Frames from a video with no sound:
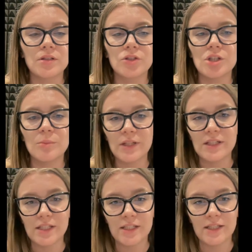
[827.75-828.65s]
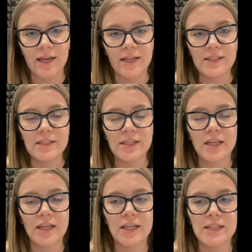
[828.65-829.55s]
GPT does
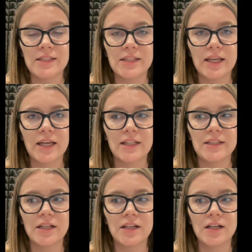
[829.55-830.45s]
is that